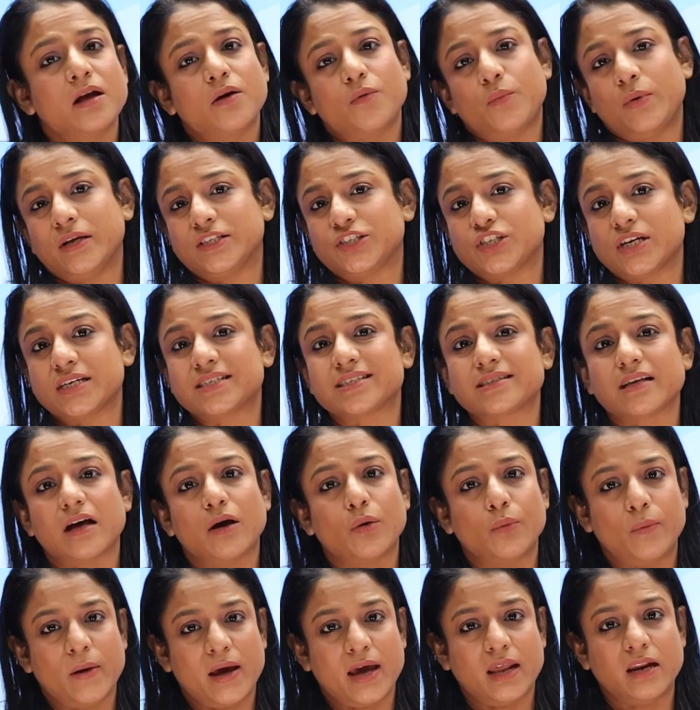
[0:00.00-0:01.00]
which is
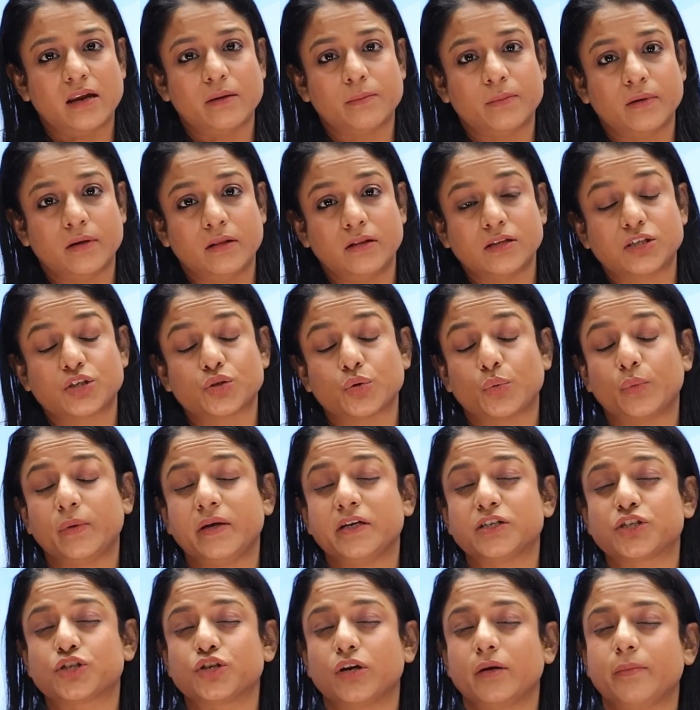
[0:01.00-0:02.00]
available. So
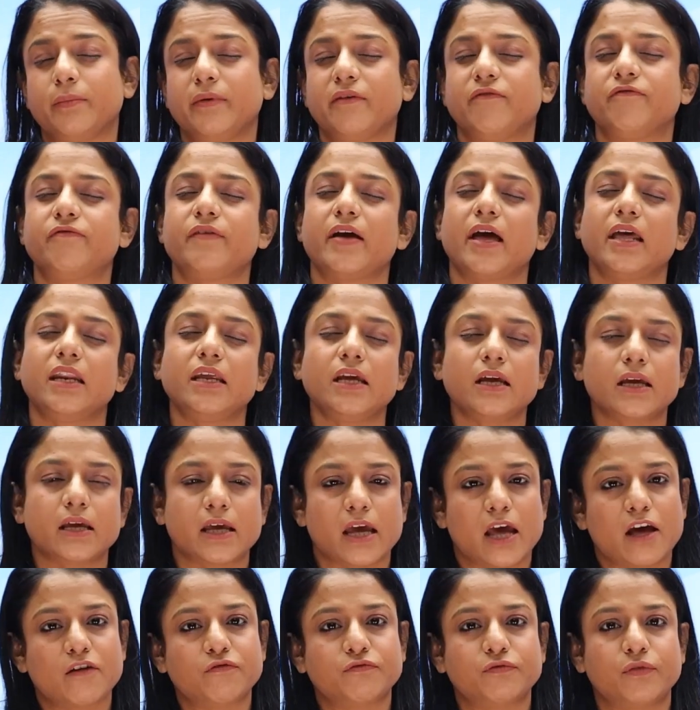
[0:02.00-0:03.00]
we should be very
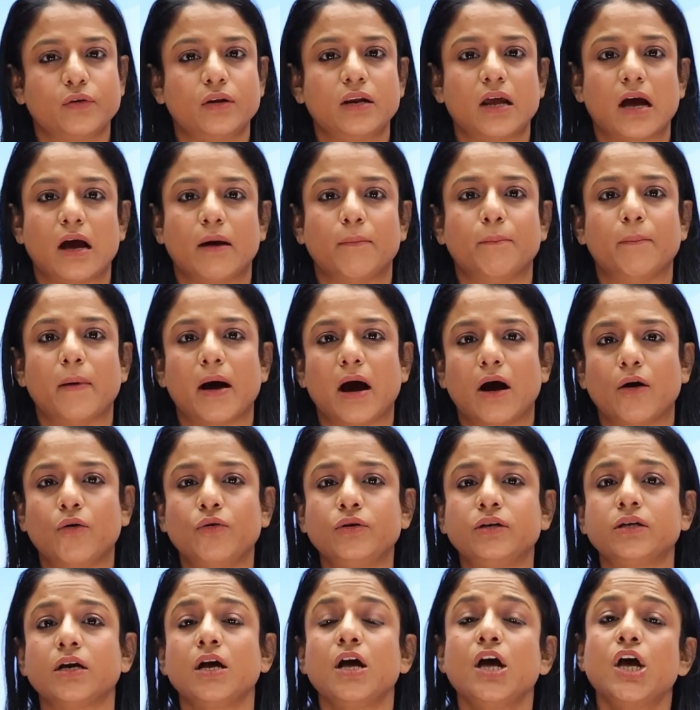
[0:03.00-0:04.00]
careful
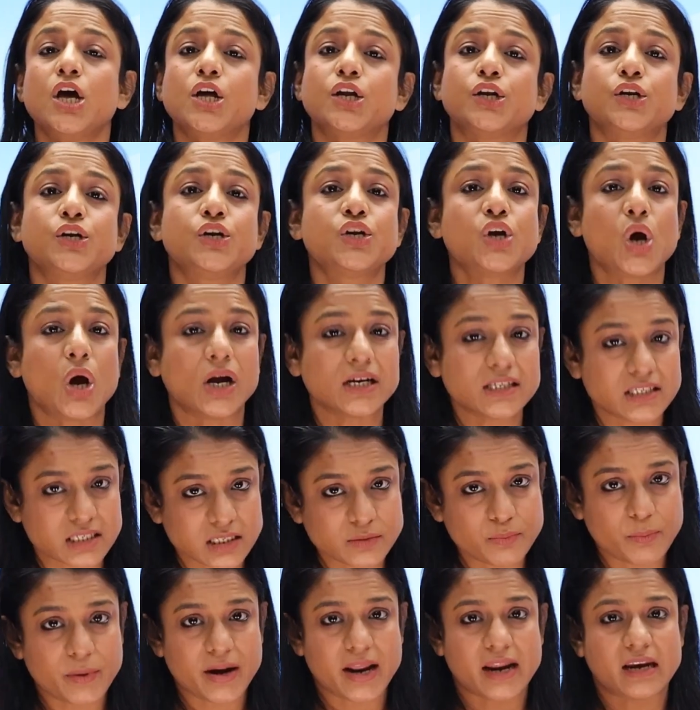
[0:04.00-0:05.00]
about not
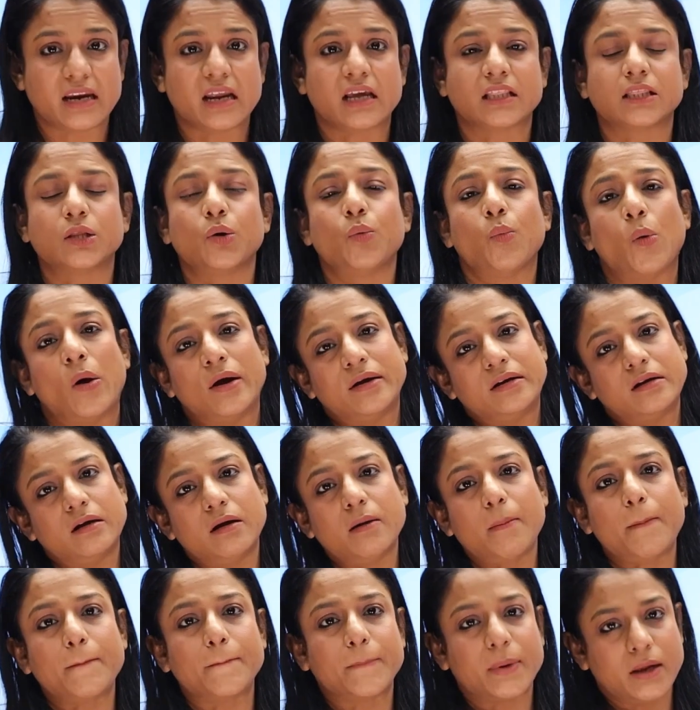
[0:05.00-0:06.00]
spreading the
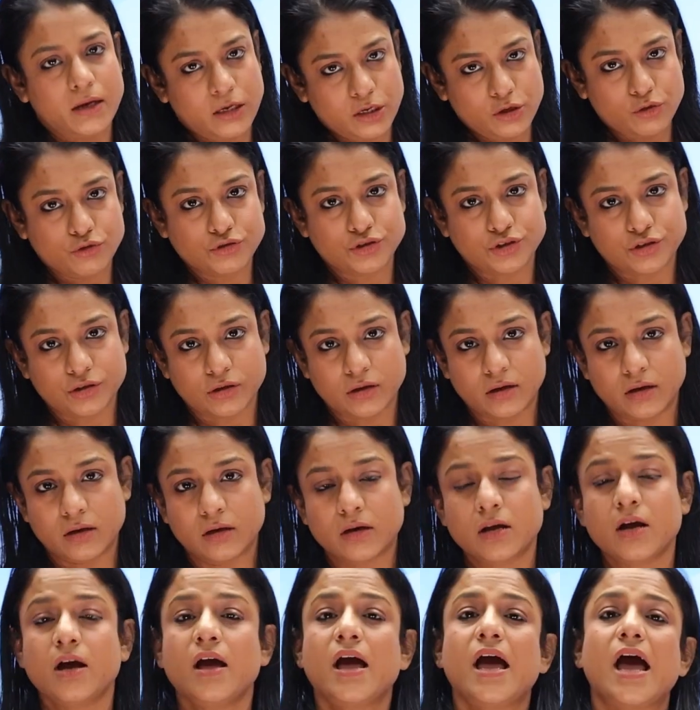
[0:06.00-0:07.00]
water
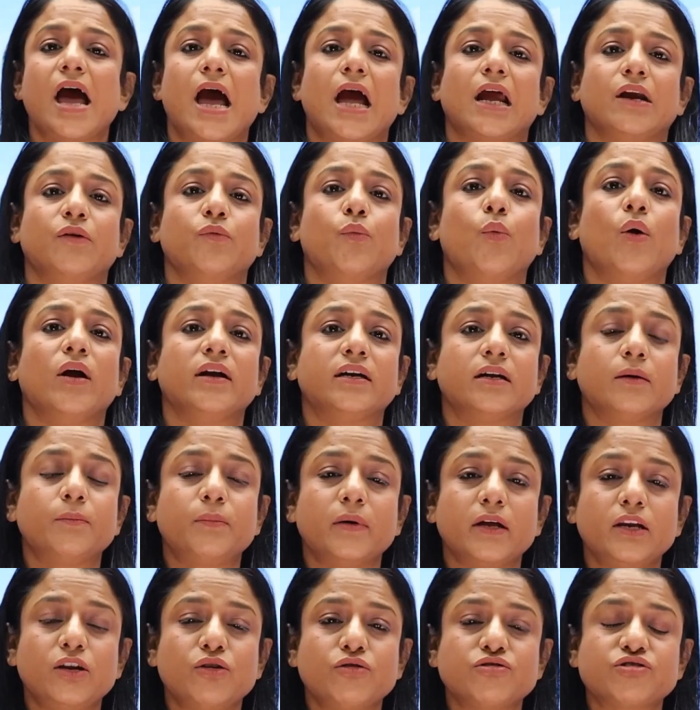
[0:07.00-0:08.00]
pollution. And water
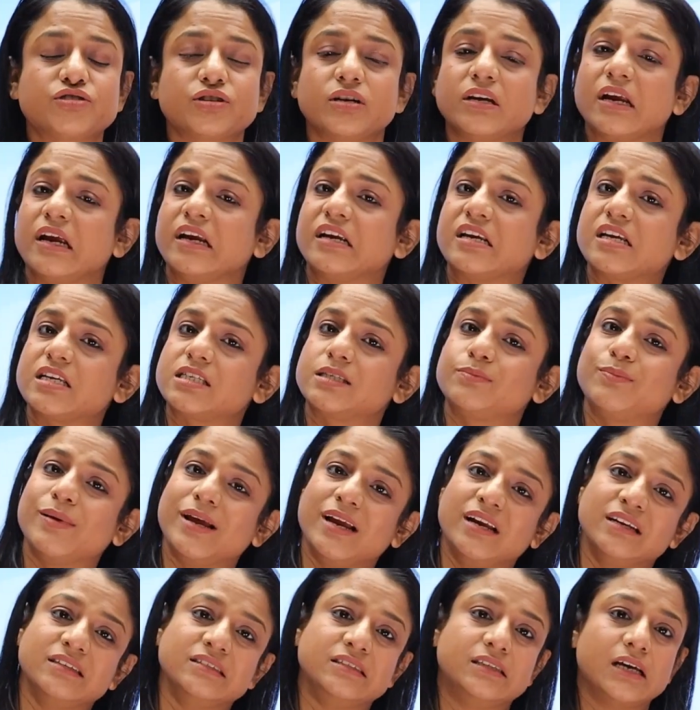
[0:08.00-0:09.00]
pollution, it is
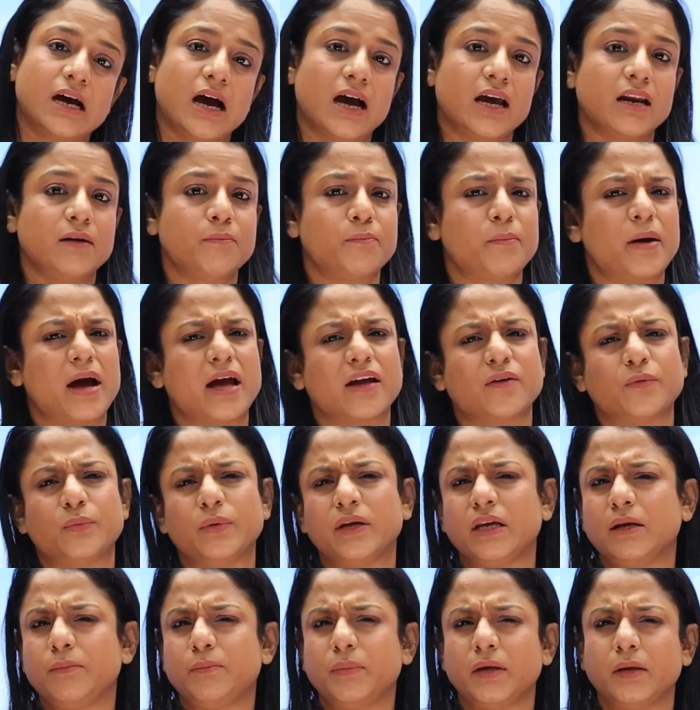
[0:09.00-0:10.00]
being done by
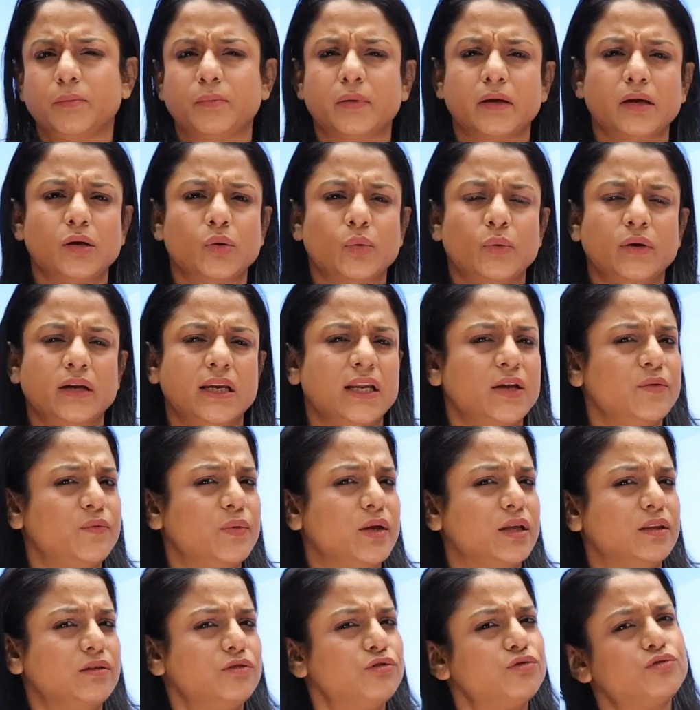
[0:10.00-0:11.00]
we people only.
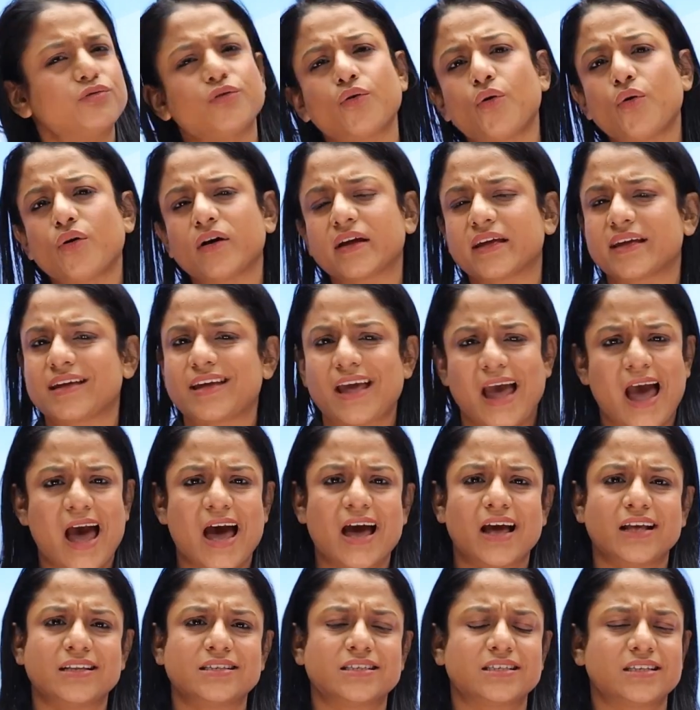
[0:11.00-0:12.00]
We throw
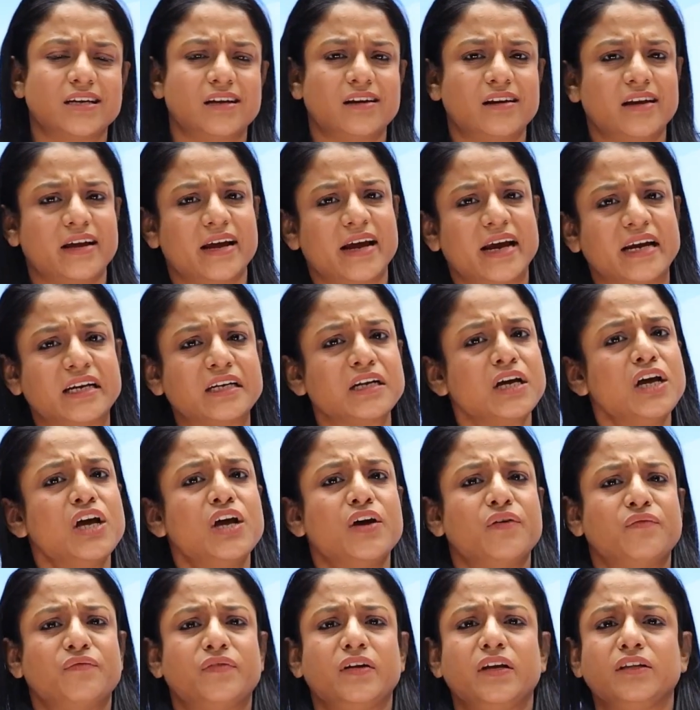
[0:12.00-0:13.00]
cans in it,
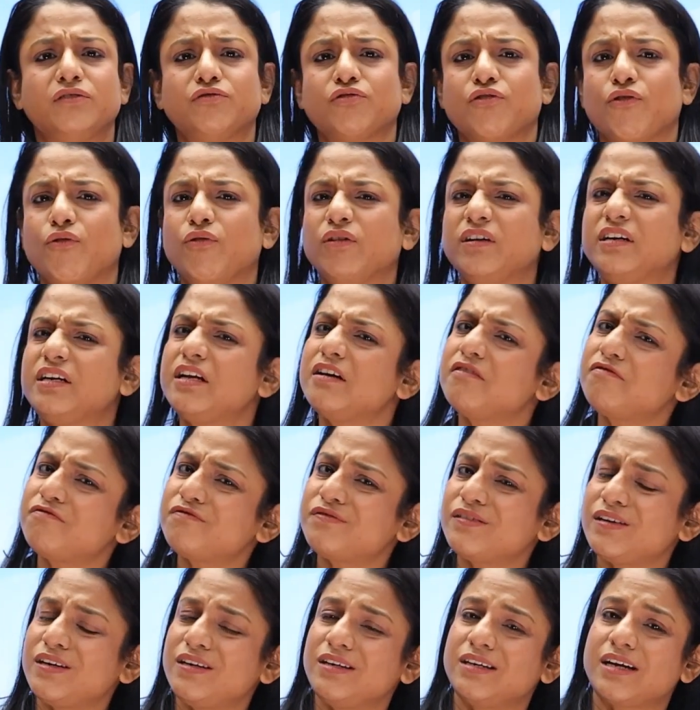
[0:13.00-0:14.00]
we throw
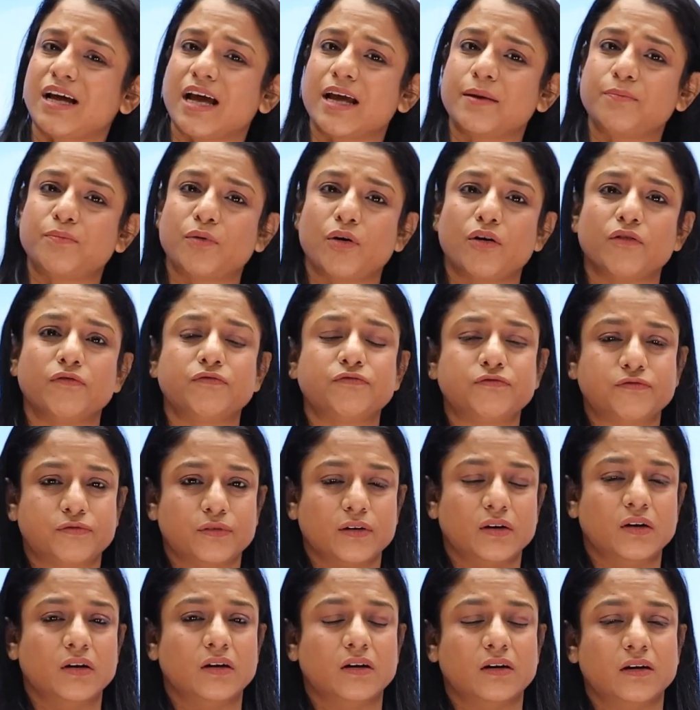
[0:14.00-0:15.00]
different type
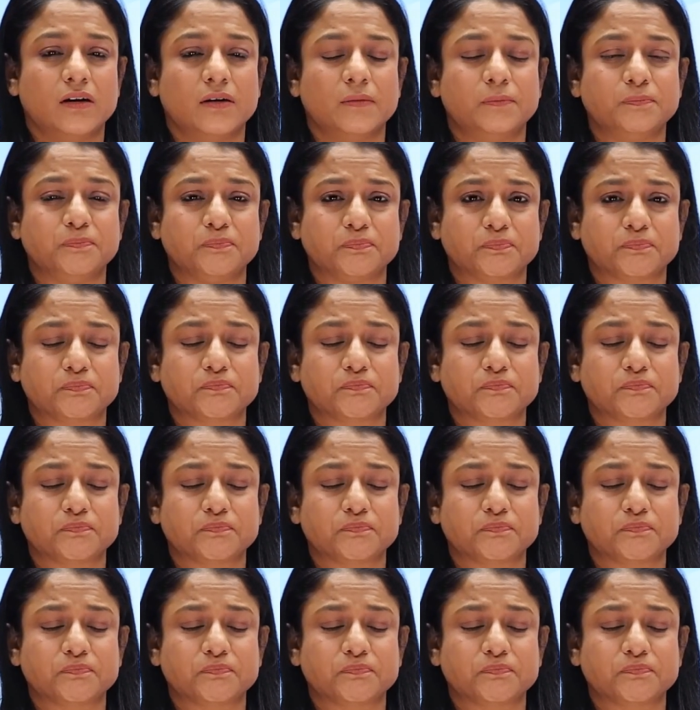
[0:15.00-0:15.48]
of